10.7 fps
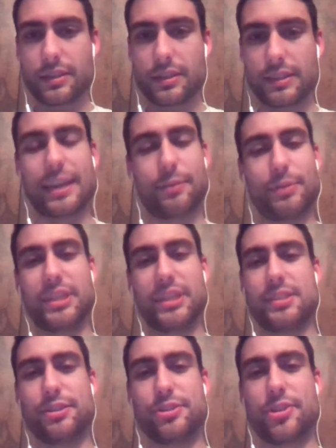Yeah, because
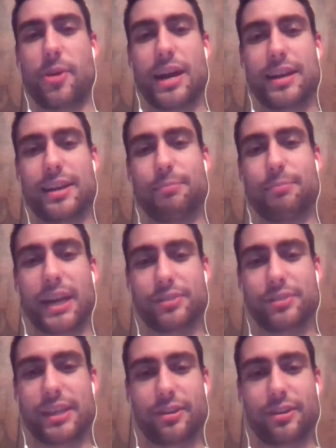they're so high on Myles
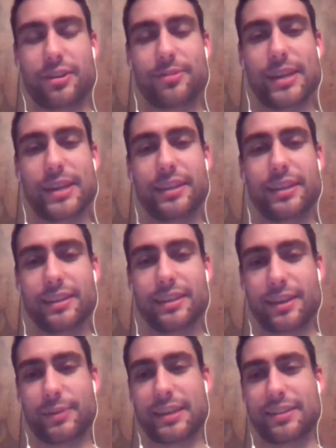Garrett already
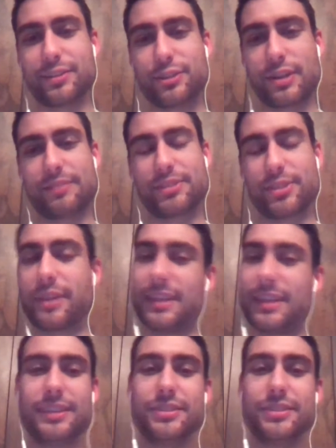coming out of the draft. So I
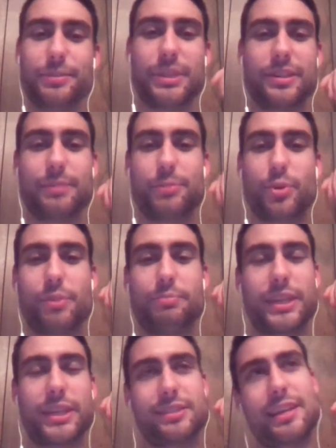think he's going to be the number one
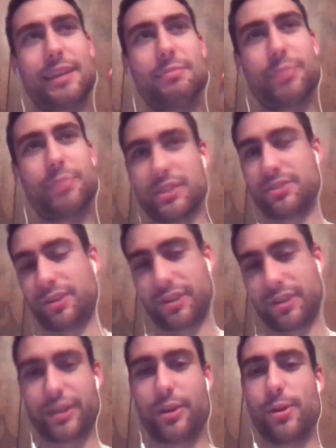pick to them because they're going
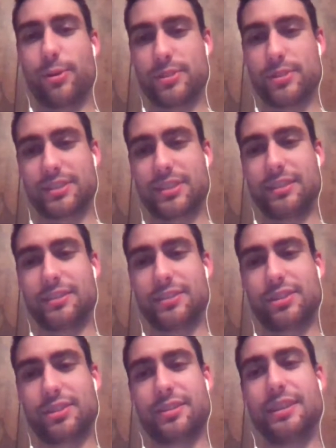to go 0 16
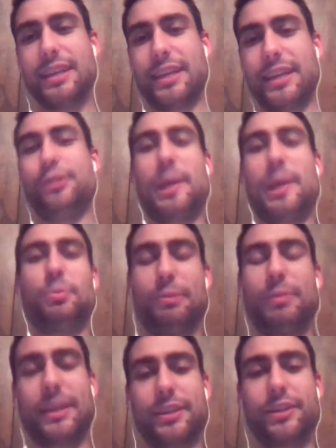this year. And you can't bring
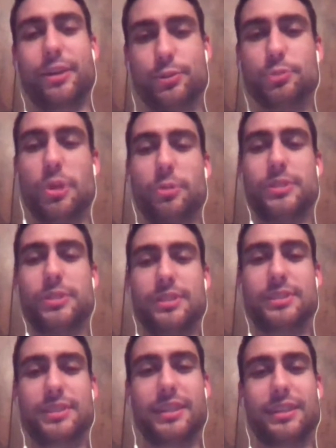back a coach who's 0
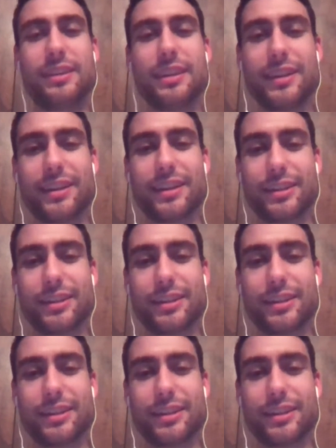16. So